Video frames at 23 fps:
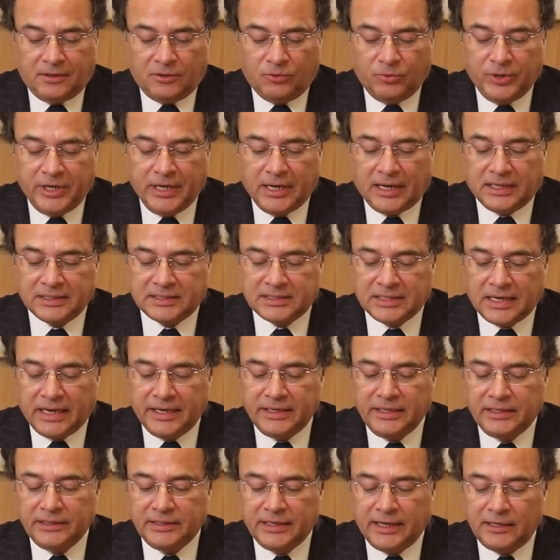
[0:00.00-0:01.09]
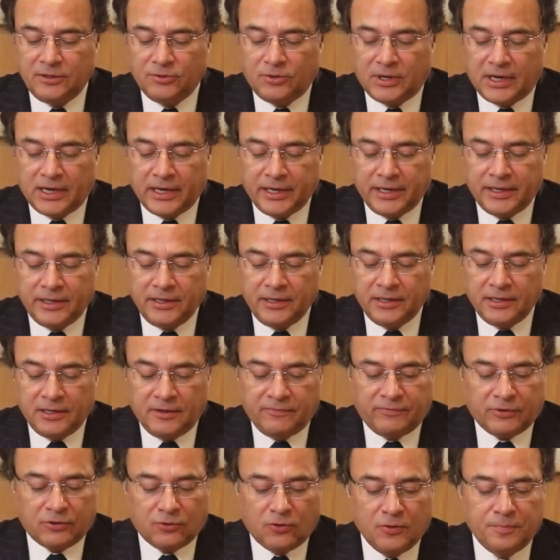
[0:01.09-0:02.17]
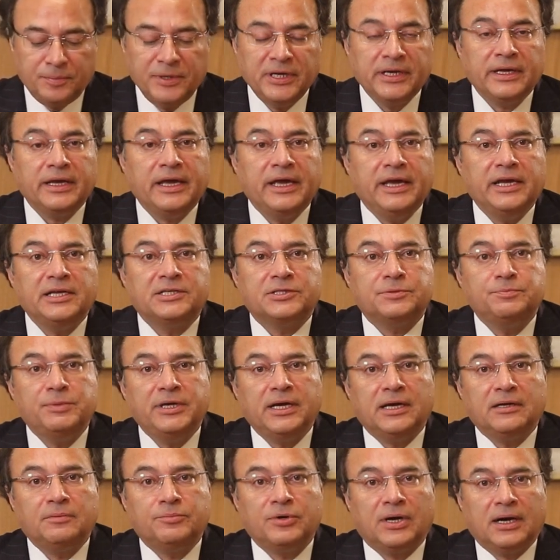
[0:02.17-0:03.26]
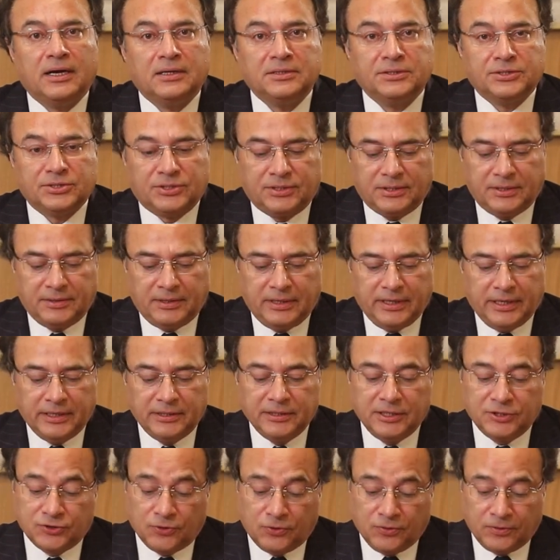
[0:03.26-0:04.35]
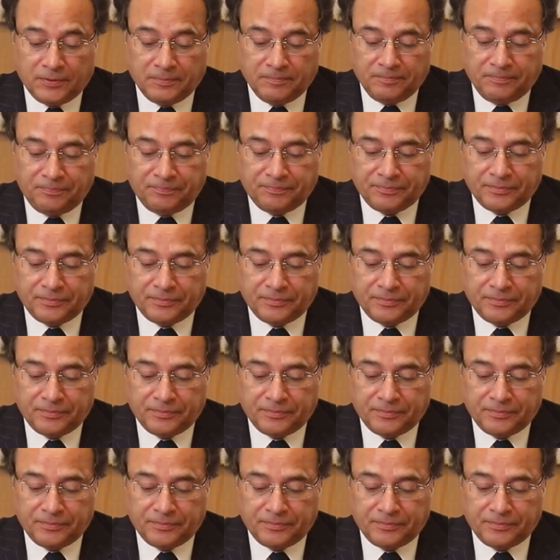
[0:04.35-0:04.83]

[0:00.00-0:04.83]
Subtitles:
we are signing the LOI for opening HBL branch in the zone.